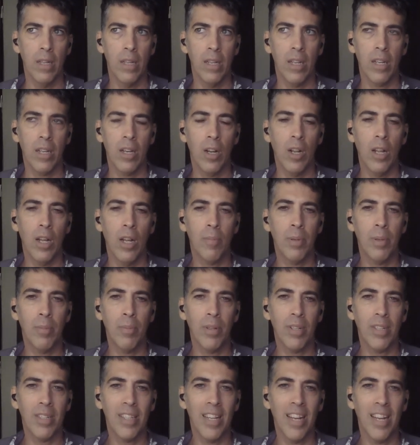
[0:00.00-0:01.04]
it got a lot of people
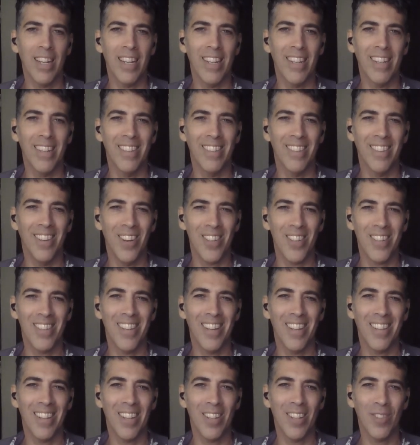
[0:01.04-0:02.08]
excited on
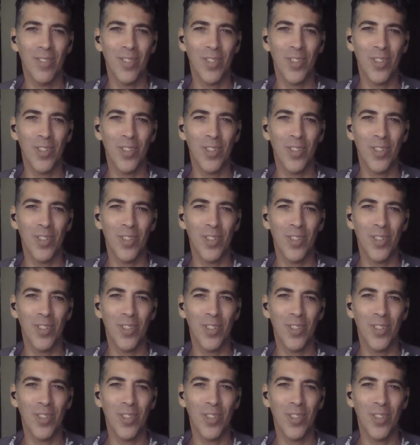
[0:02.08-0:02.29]
set. That's for